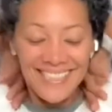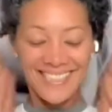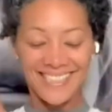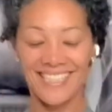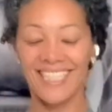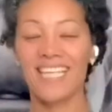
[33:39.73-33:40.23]

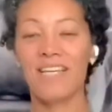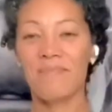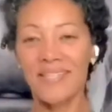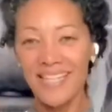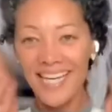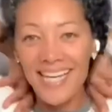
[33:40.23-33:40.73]
Keeping
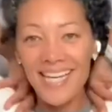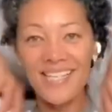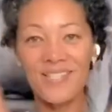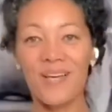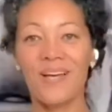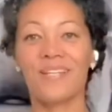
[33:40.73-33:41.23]
the hands
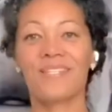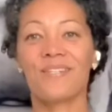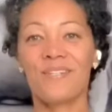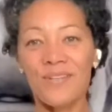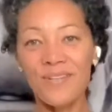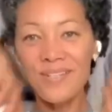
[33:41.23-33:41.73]
on the
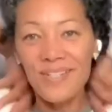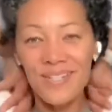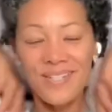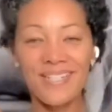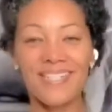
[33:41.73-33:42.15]
shoulders.